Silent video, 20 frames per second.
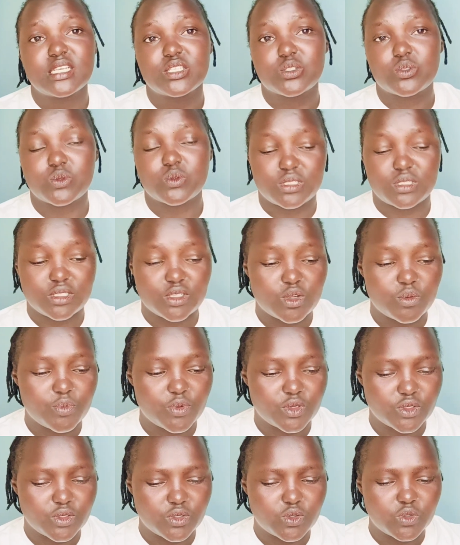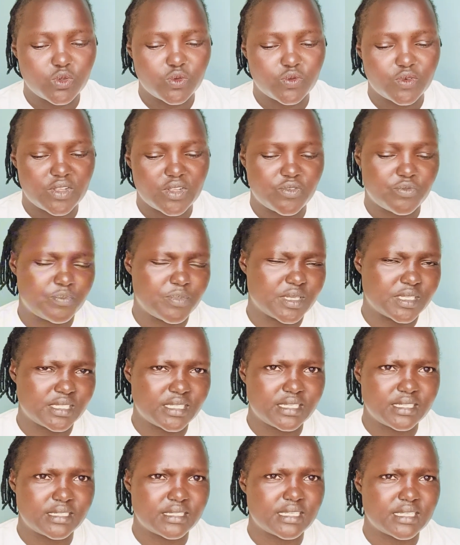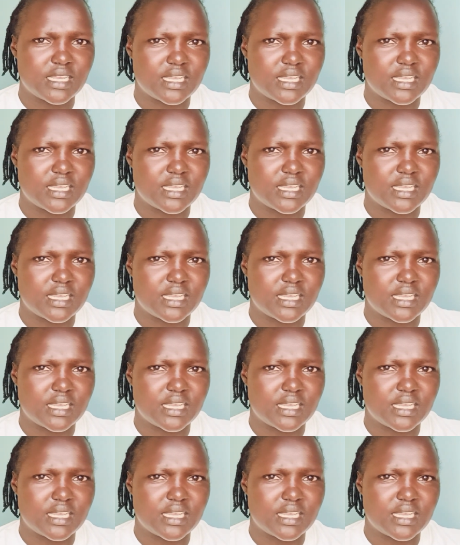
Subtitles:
to 0.25%.